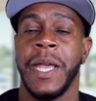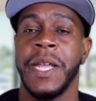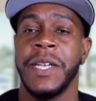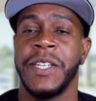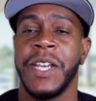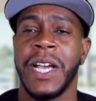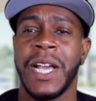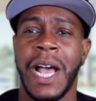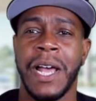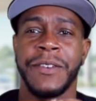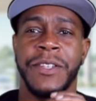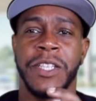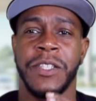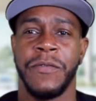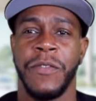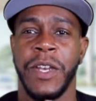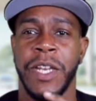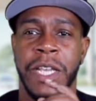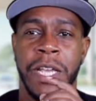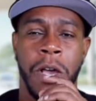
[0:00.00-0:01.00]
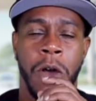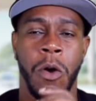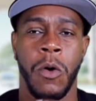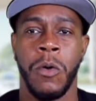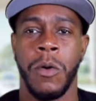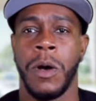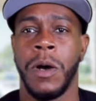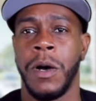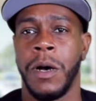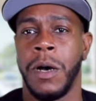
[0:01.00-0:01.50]
Check out this video
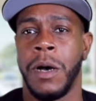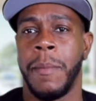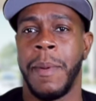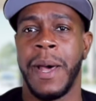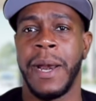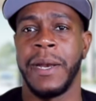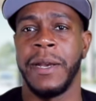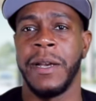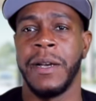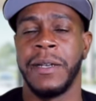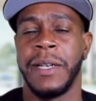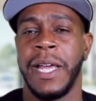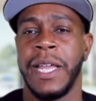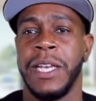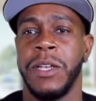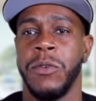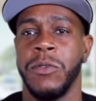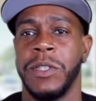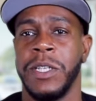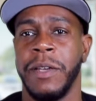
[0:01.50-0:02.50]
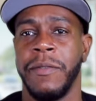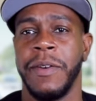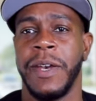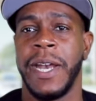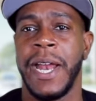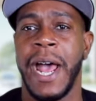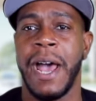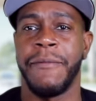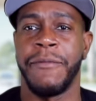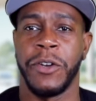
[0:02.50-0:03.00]
uh, about a young lady who's living in
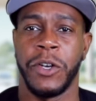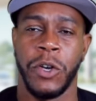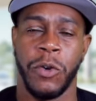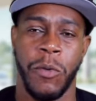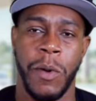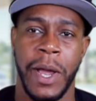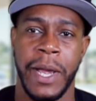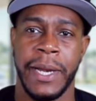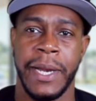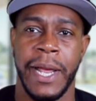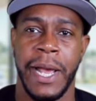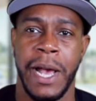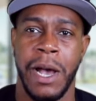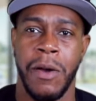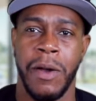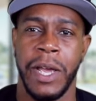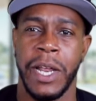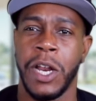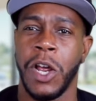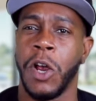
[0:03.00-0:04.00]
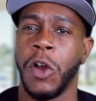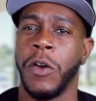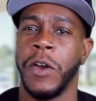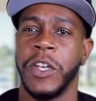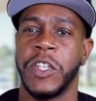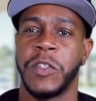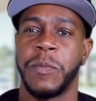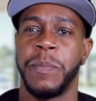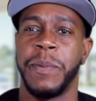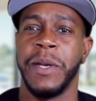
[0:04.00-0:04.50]
Africa right now and her
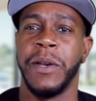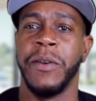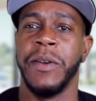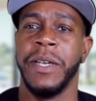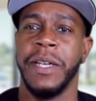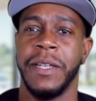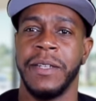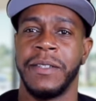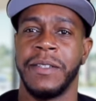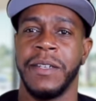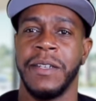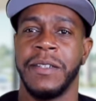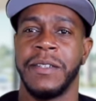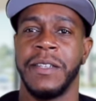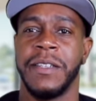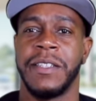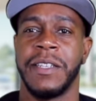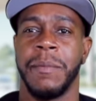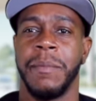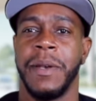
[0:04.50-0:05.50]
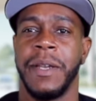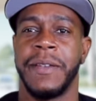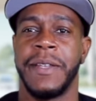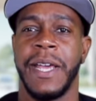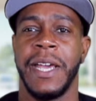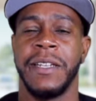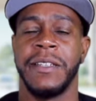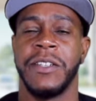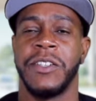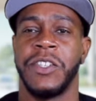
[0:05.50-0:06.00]
experiences and some of the
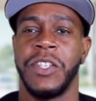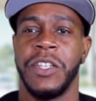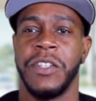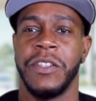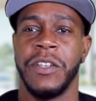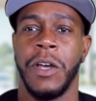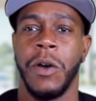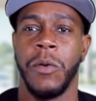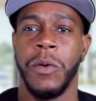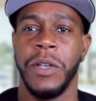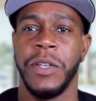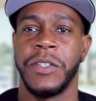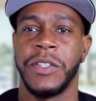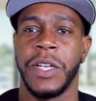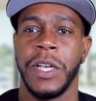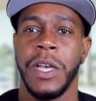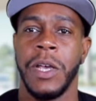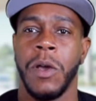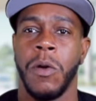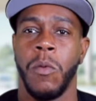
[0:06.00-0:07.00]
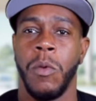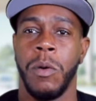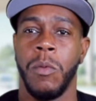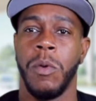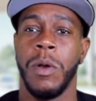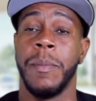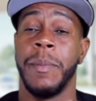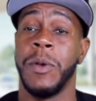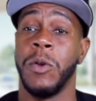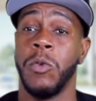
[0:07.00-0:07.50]
things that she's noticed with
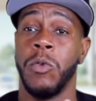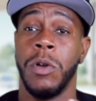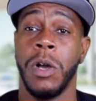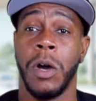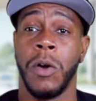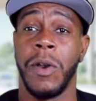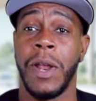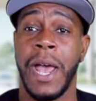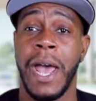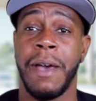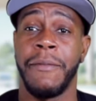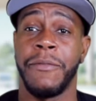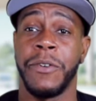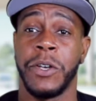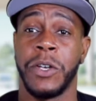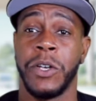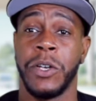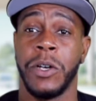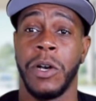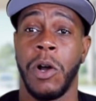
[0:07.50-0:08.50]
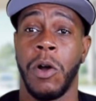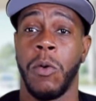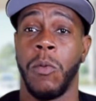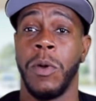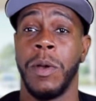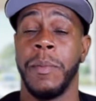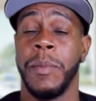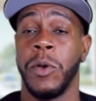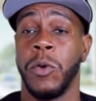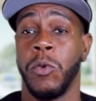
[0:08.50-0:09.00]
women who go to Africa or
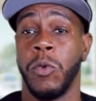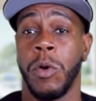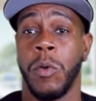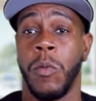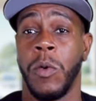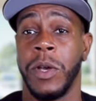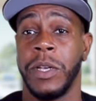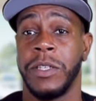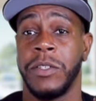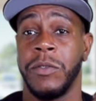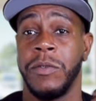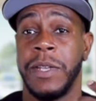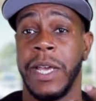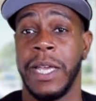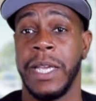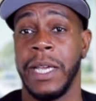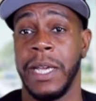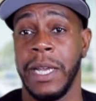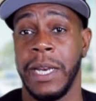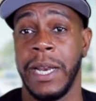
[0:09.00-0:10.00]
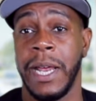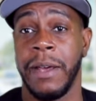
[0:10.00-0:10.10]
women who are wanting to date in